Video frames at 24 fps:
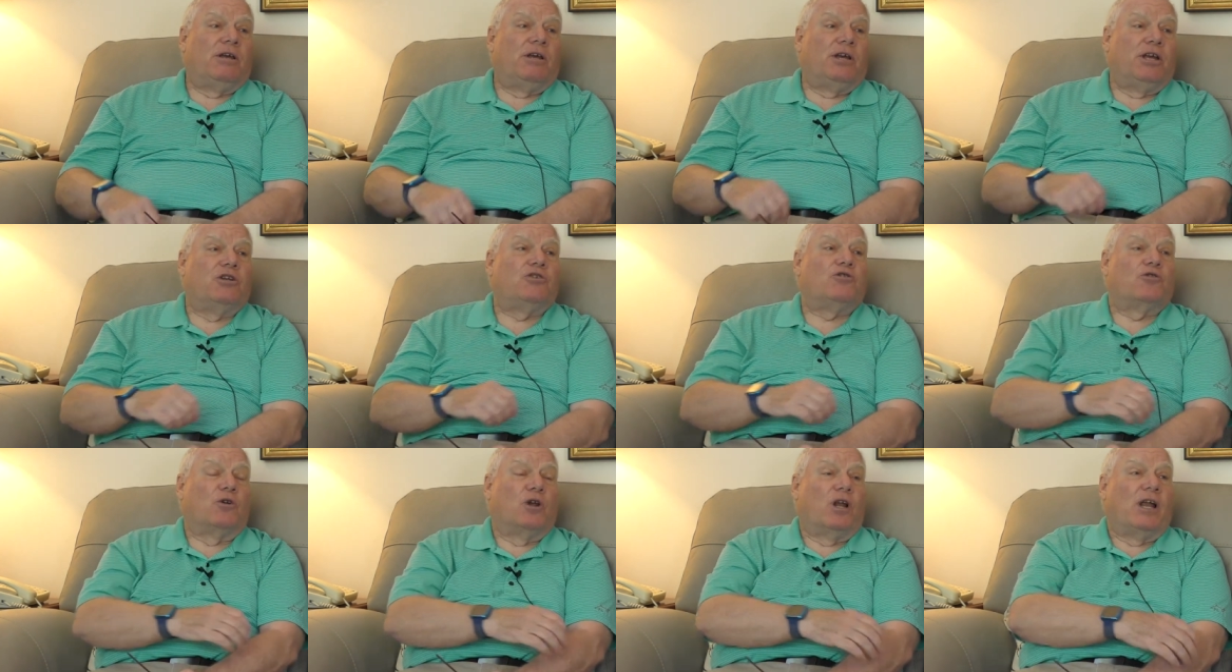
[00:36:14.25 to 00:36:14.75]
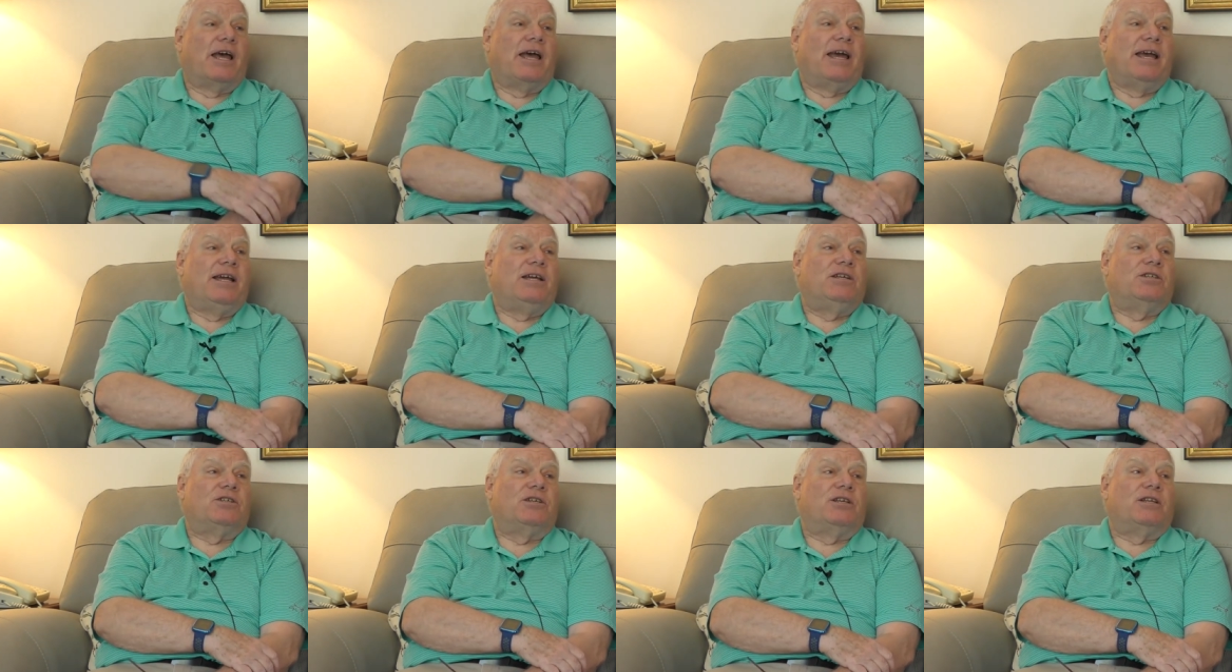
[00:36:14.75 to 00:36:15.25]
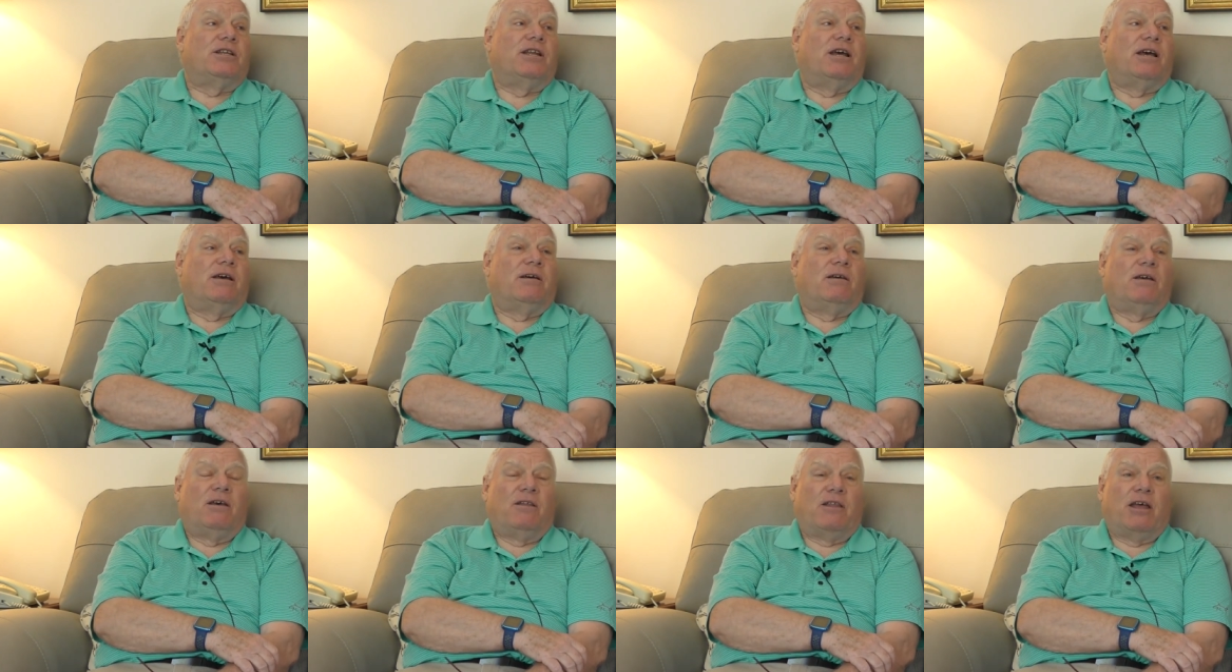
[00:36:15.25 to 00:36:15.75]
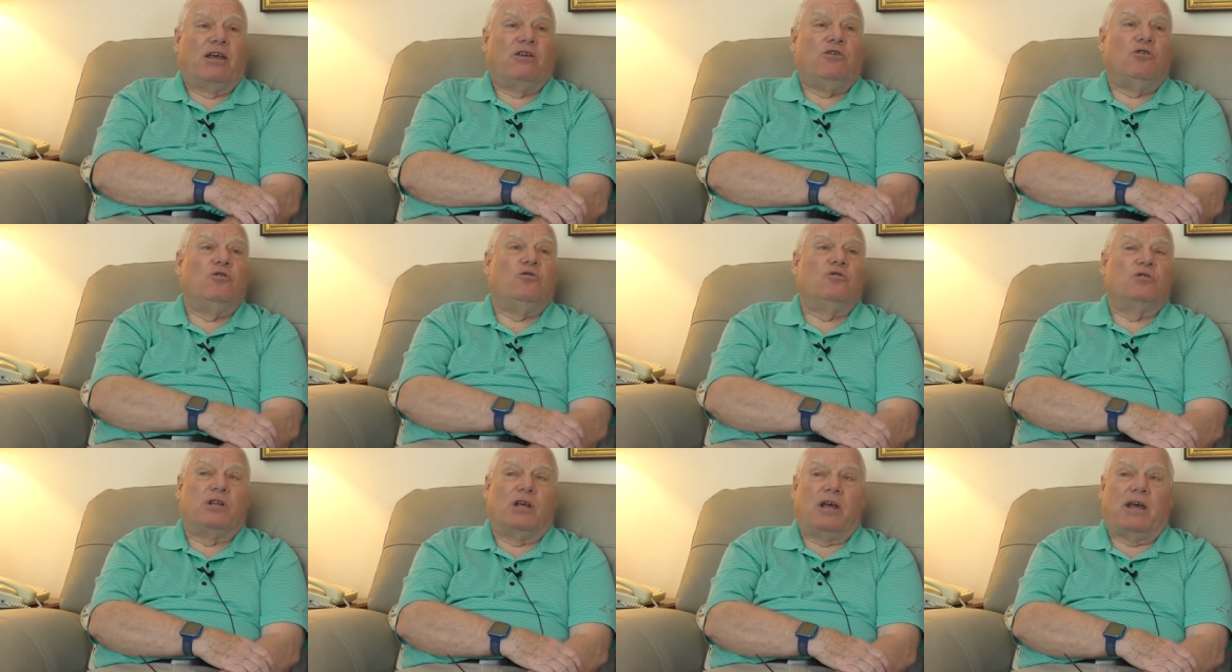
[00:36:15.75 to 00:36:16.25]
get your legs, and the, they
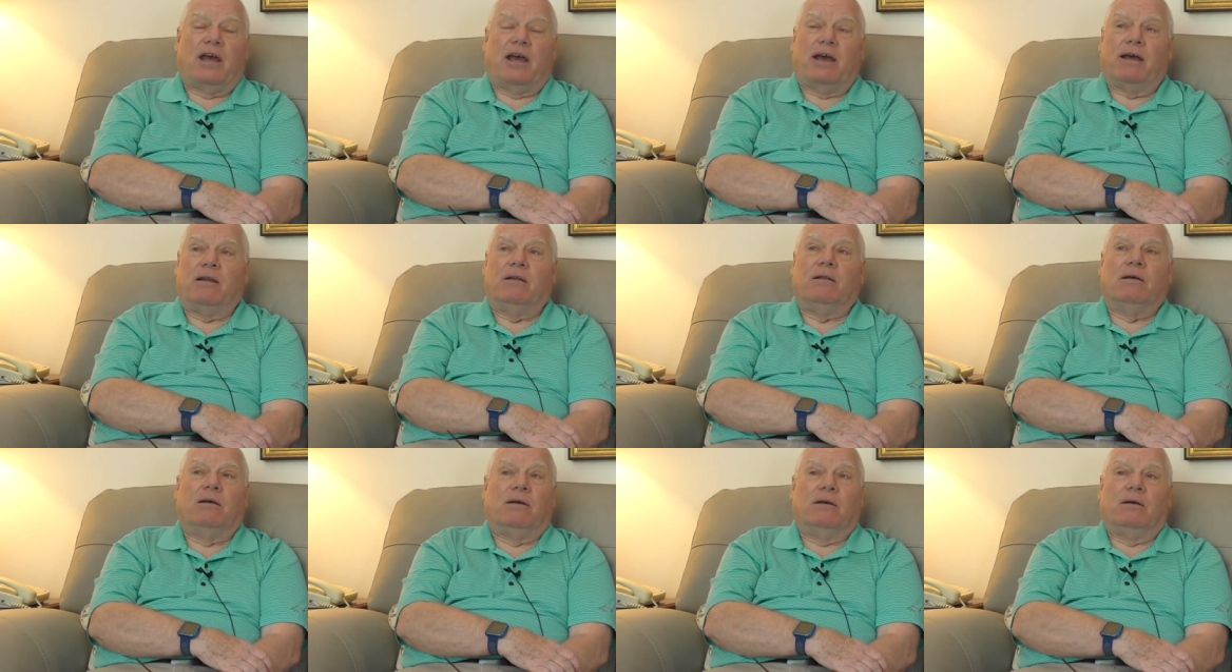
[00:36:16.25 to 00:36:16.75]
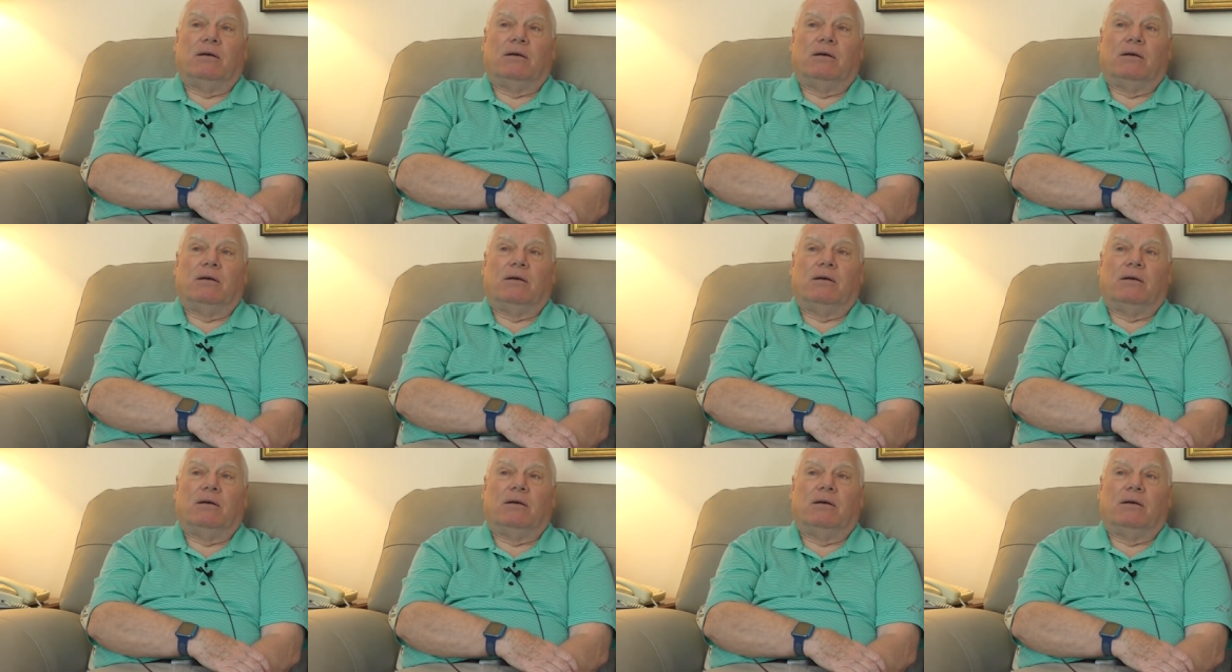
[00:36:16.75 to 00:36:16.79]
usually had,